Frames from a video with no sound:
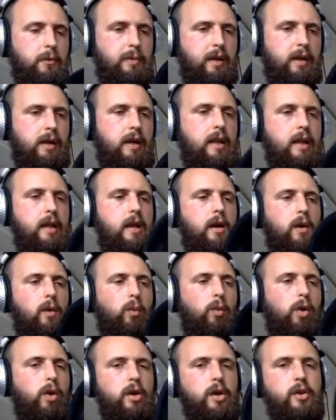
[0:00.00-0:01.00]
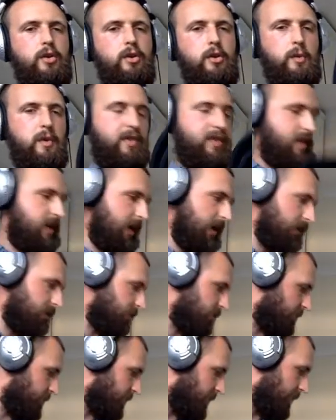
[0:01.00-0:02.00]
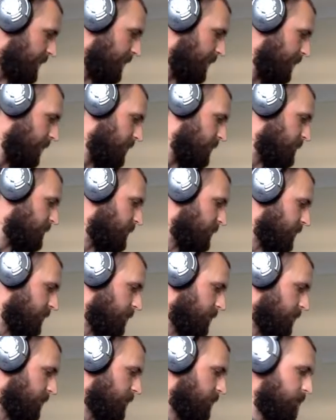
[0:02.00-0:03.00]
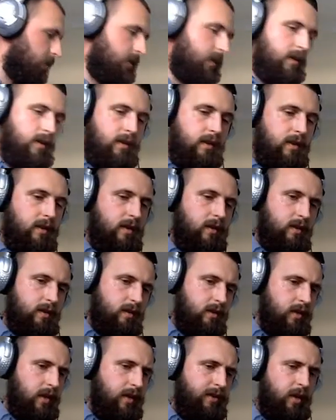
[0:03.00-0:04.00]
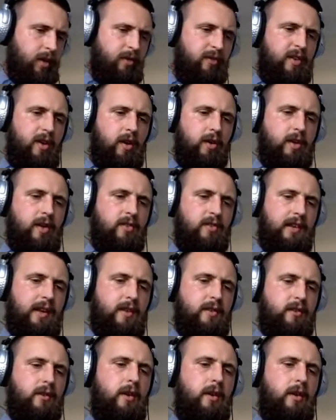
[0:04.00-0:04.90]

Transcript: But what you do with this is, I don't know if it'll fit on this lens.